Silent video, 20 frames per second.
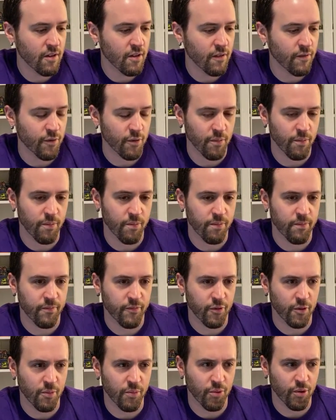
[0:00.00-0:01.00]

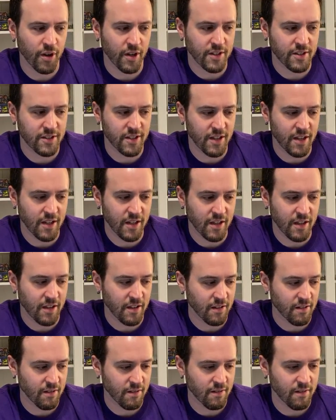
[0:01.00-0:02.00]
for Brook
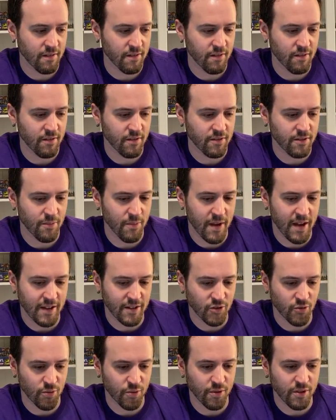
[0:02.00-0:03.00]
City, demand
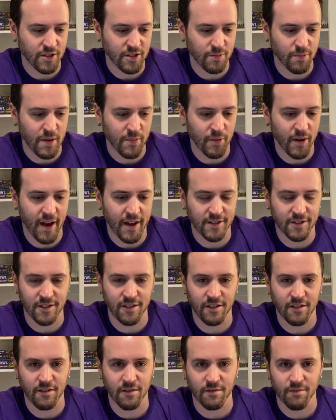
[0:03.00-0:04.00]
is really just people
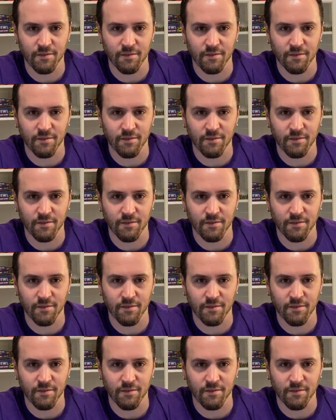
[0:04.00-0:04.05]
asking